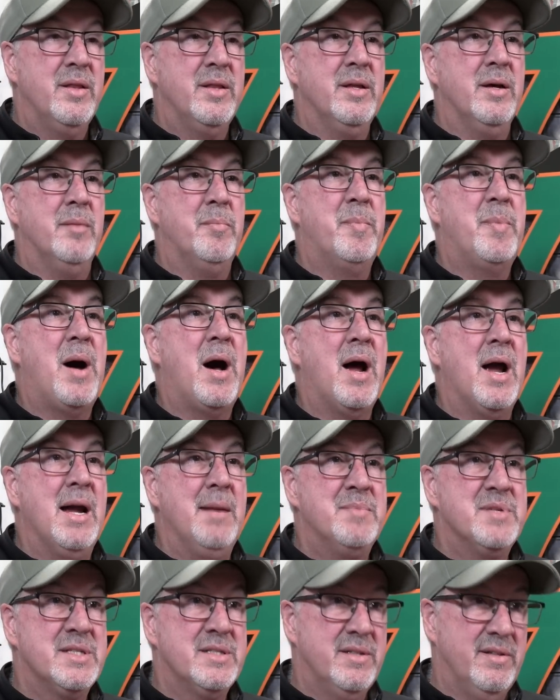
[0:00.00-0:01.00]
the
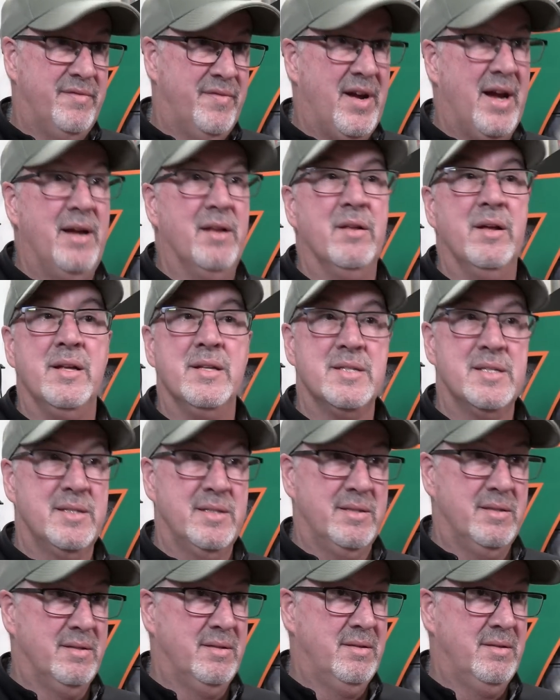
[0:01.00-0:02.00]
pipes,
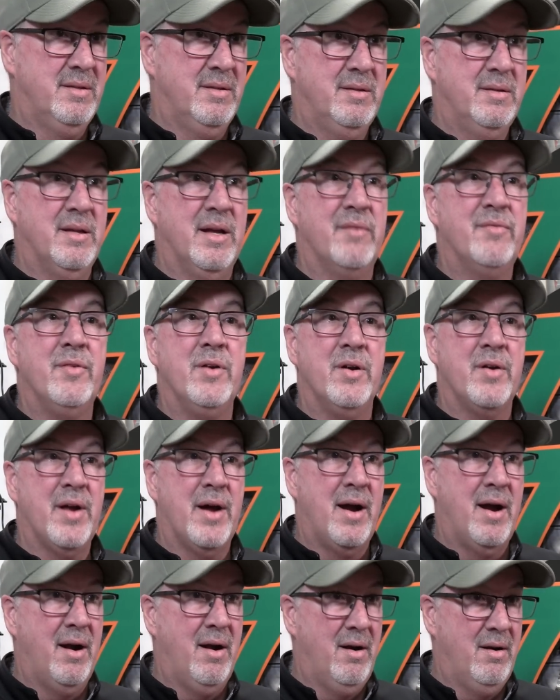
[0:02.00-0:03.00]
valence, left rear
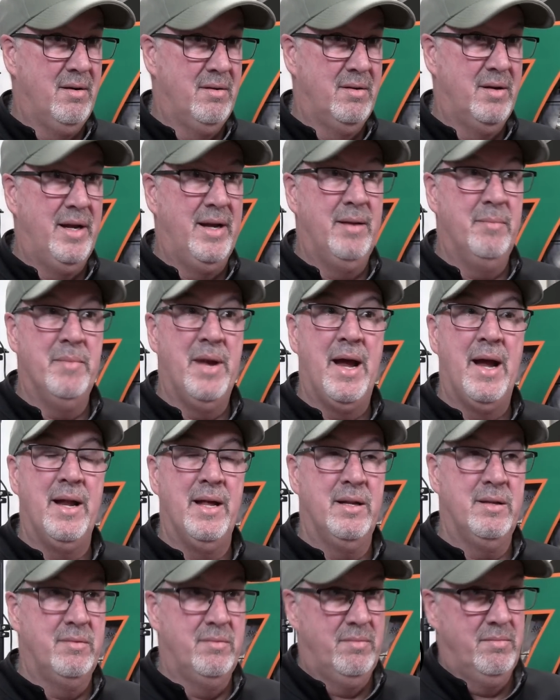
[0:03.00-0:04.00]
tire, and man,
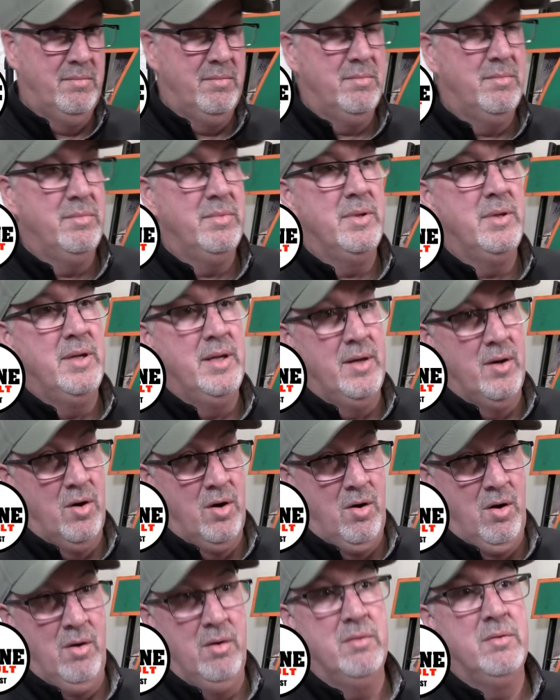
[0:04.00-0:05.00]
it it
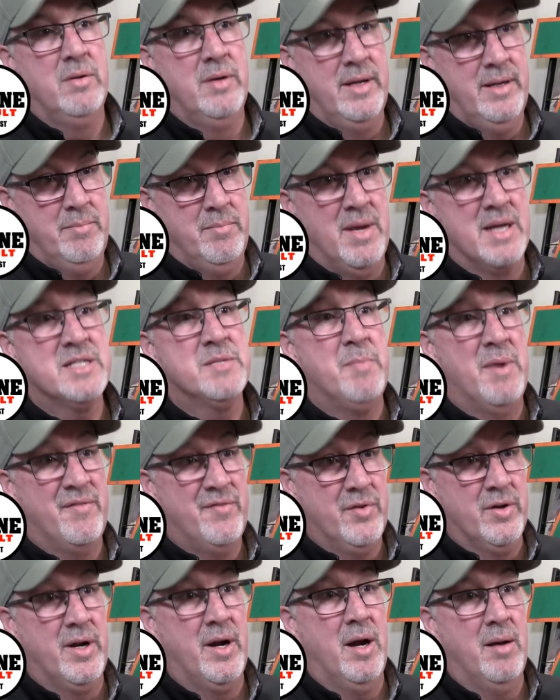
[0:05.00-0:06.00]
hurt. It messed my
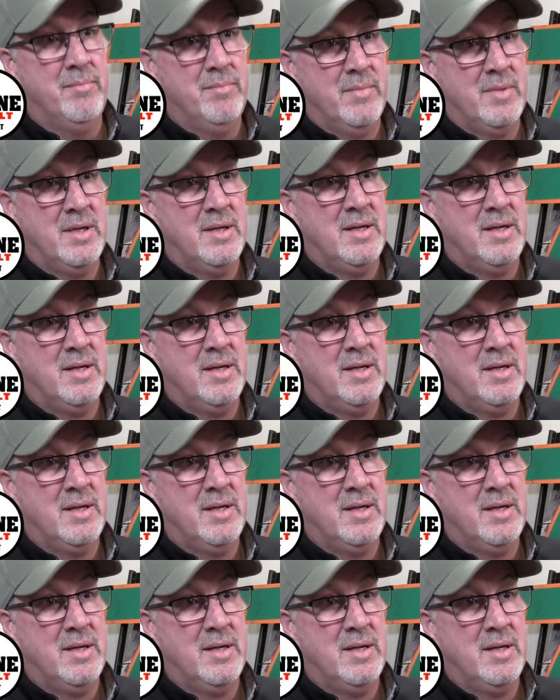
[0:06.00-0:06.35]
foot up.